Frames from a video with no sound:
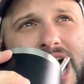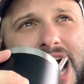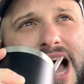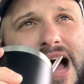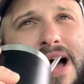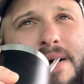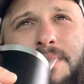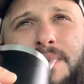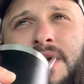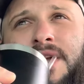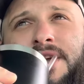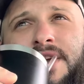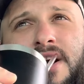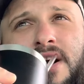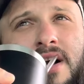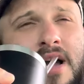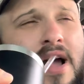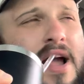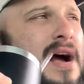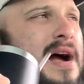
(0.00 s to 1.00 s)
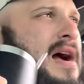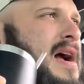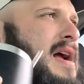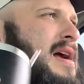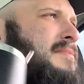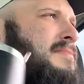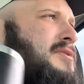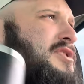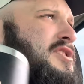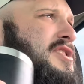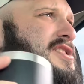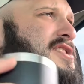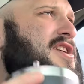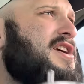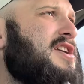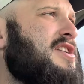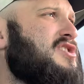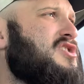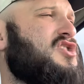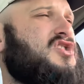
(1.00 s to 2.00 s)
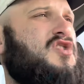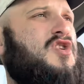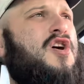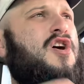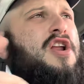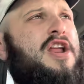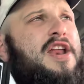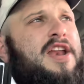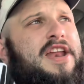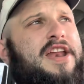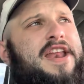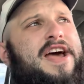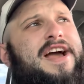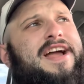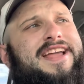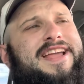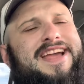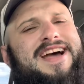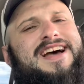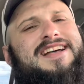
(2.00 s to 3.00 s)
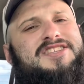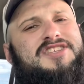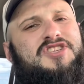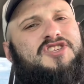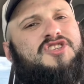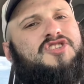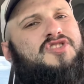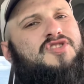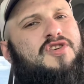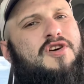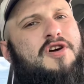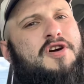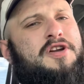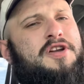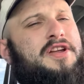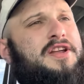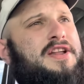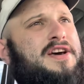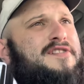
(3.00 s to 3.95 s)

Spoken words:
I'm a young guy. I'm just getting started, and I got started.